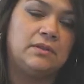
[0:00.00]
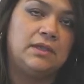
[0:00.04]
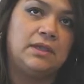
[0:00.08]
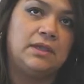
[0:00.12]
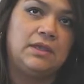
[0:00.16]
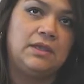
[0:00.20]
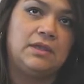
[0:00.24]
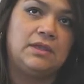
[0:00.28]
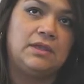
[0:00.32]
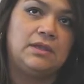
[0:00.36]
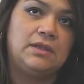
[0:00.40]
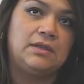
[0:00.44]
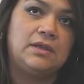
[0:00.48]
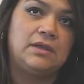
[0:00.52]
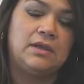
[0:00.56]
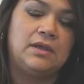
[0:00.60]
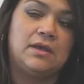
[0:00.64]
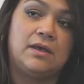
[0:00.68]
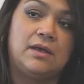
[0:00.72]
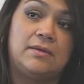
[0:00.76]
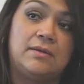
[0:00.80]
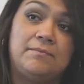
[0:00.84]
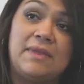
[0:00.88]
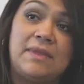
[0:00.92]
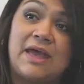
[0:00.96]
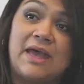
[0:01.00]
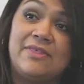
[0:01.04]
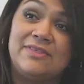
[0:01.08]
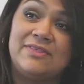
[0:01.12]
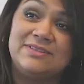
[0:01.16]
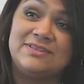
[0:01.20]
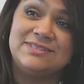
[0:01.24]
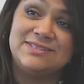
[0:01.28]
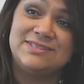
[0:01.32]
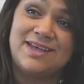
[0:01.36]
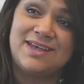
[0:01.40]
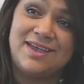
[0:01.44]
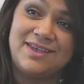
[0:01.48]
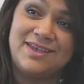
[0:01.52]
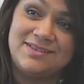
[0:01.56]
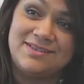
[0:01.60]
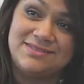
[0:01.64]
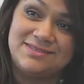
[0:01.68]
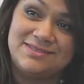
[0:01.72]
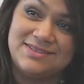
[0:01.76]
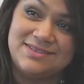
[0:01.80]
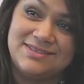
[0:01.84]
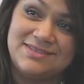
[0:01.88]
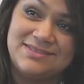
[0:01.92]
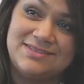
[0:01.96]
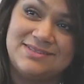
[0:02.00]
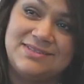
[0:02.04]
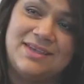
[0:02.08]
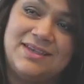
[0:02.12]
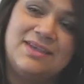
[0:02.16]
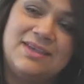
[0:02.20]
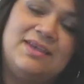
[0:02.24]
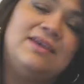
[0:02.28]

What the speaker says: in math and sciences.